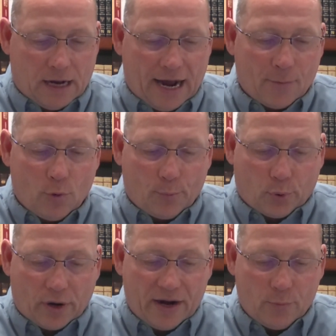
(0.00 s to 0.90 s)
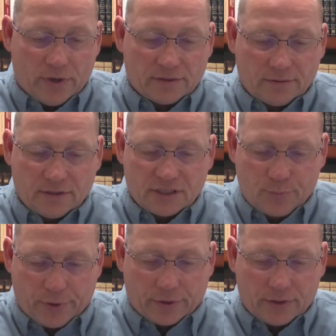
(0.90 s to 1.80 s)
I will pray with the
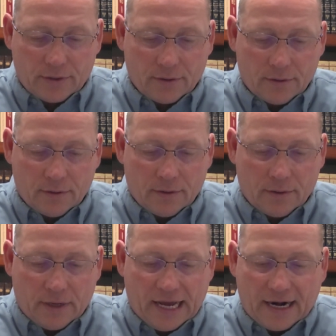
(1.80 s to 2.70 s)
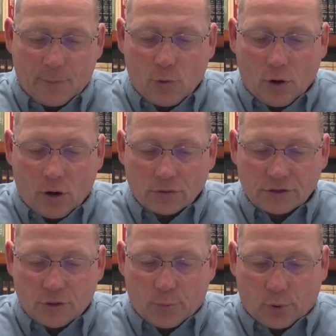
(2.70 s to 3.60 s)
spirit, and I will
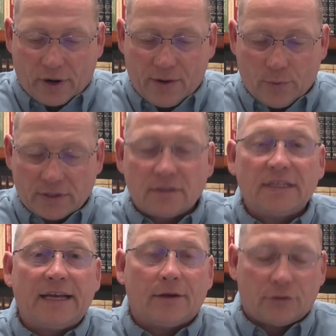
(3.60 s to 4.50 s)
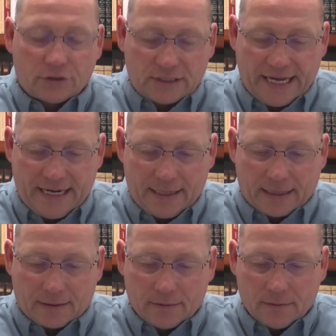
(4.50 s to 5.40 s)
also pray with the
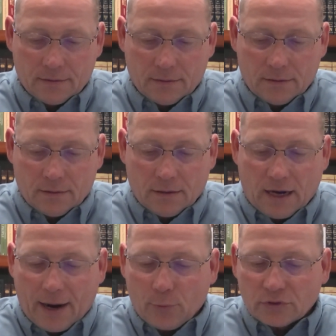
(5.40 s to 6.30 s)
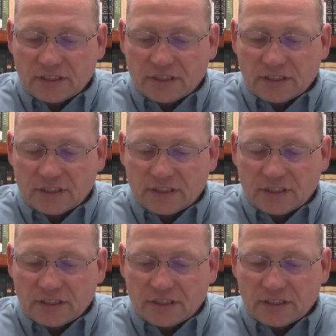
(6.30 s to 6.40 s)
understanding. I will